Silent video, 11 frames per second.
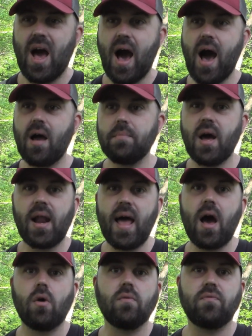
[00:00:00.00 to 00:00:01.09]
I'm not
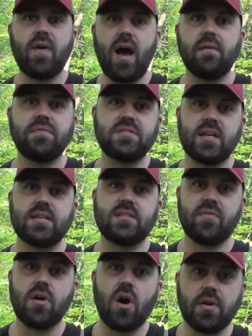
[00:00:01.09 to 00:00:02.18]
out five, six,
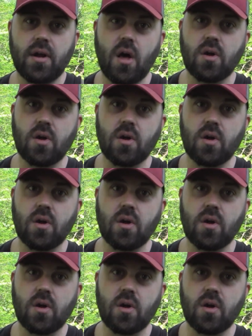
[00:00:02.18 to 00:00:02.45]
seven hundred dollars